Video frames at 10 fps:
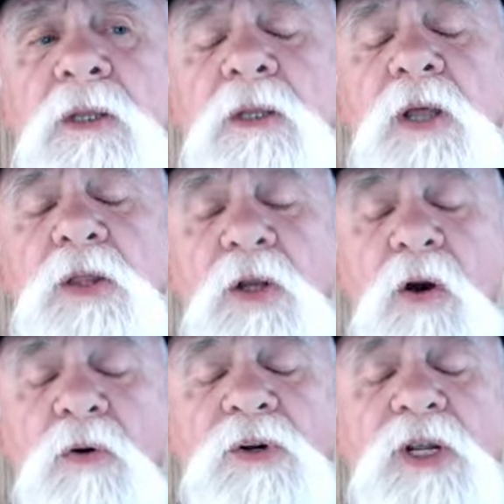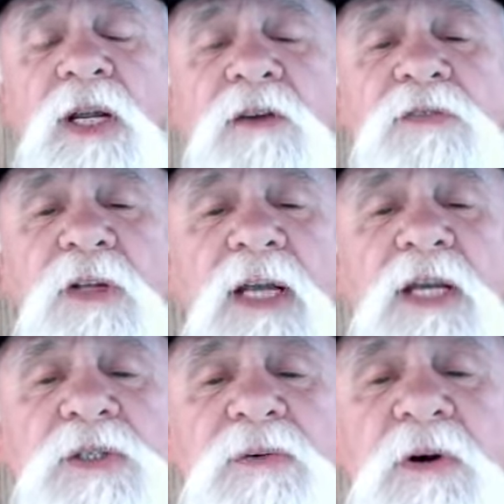the longer you left the
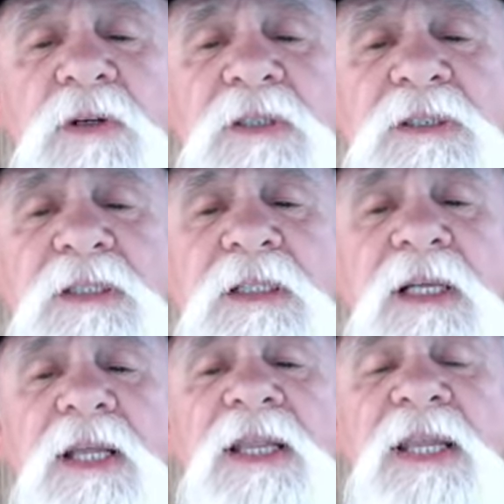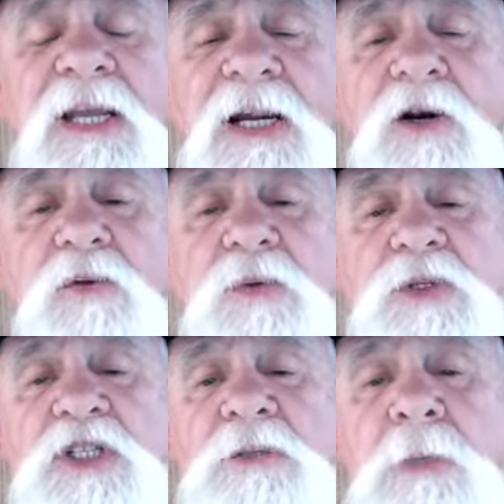laser on, the air would
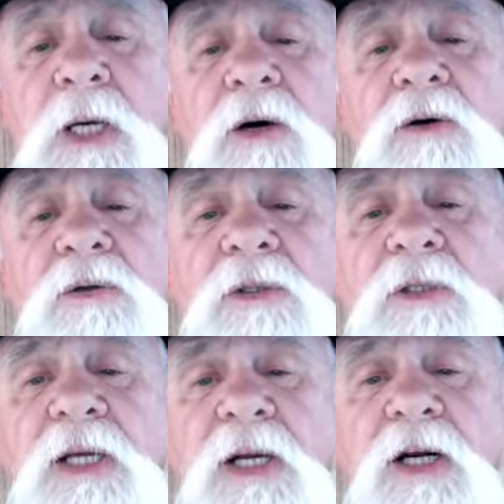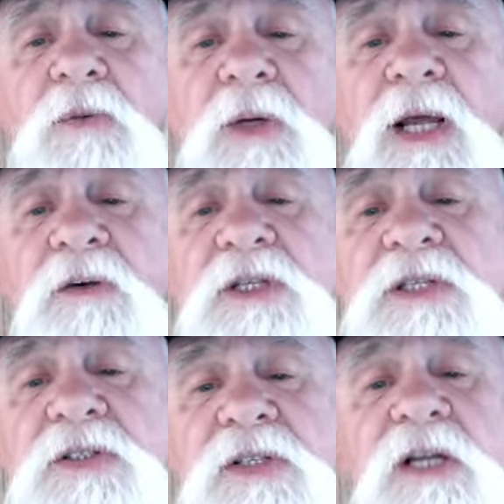smell. The air would have a
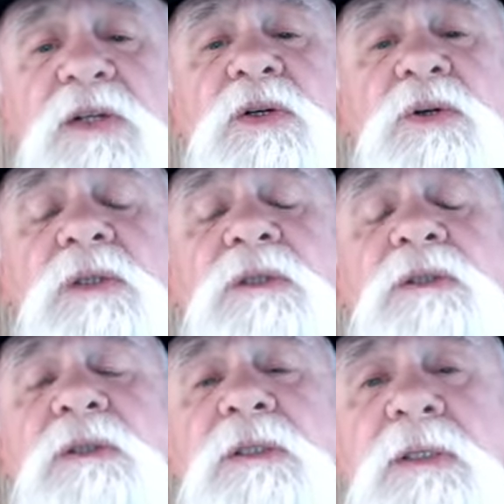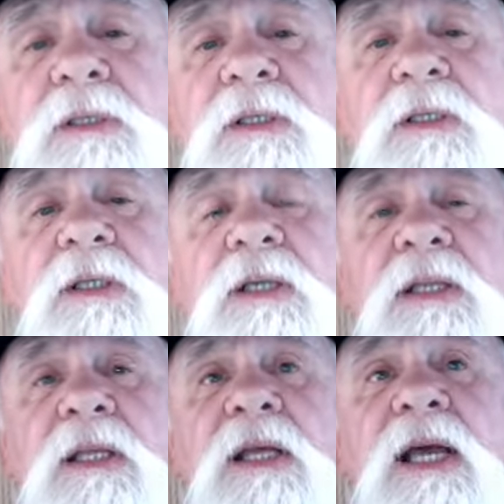scent to it.
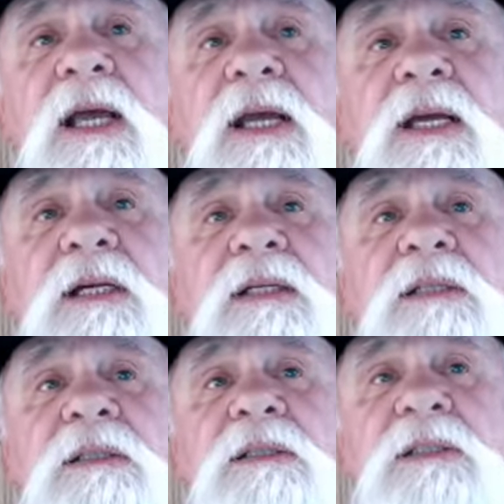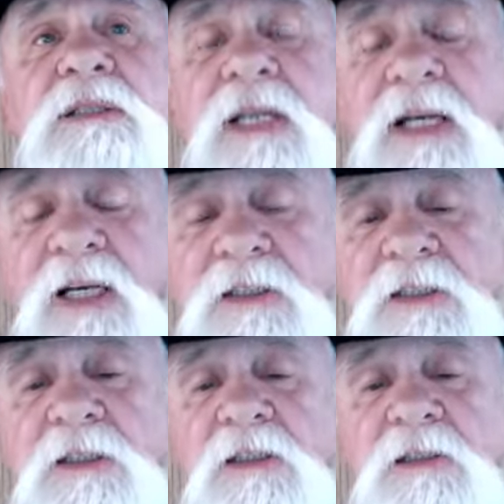And this thing I
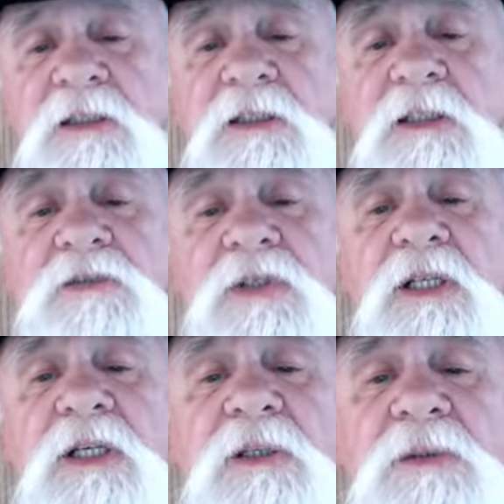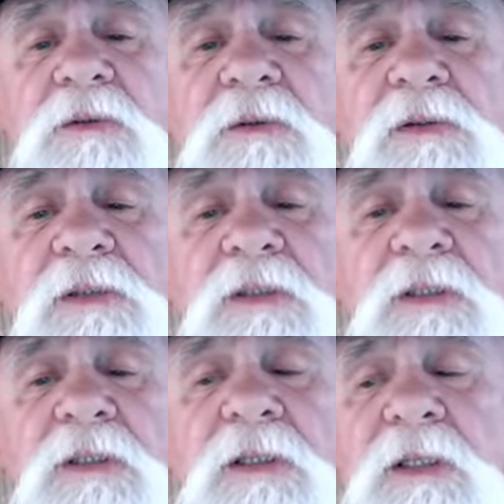seen on Steve's video,
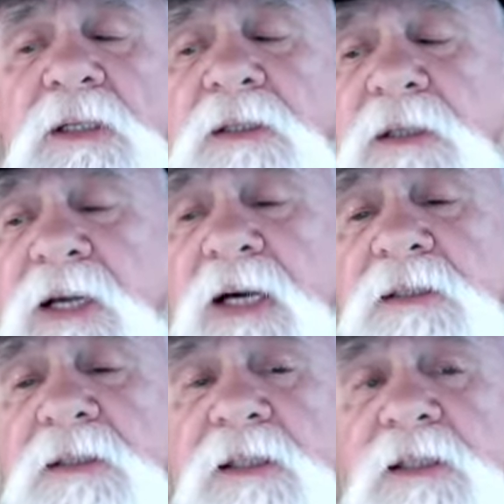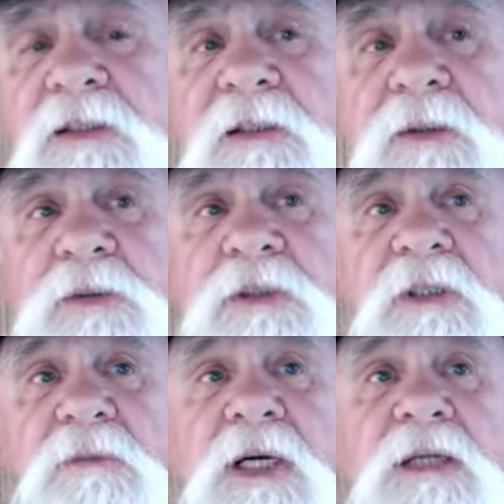the guy said there was
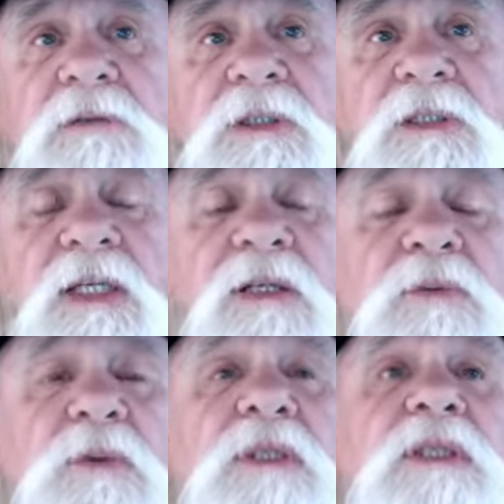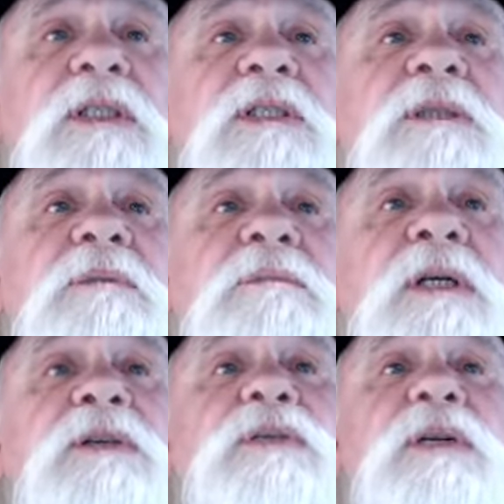some kind of a scent when this
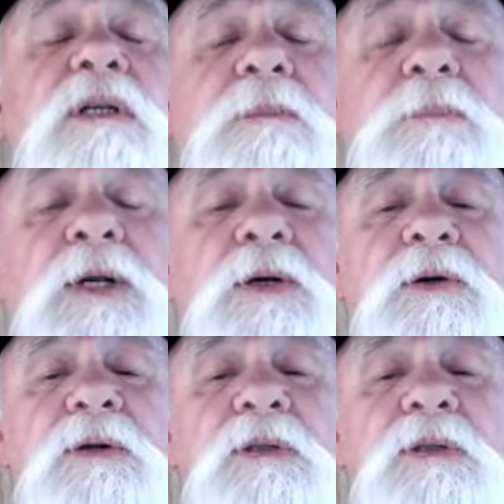Bigfoot appeared.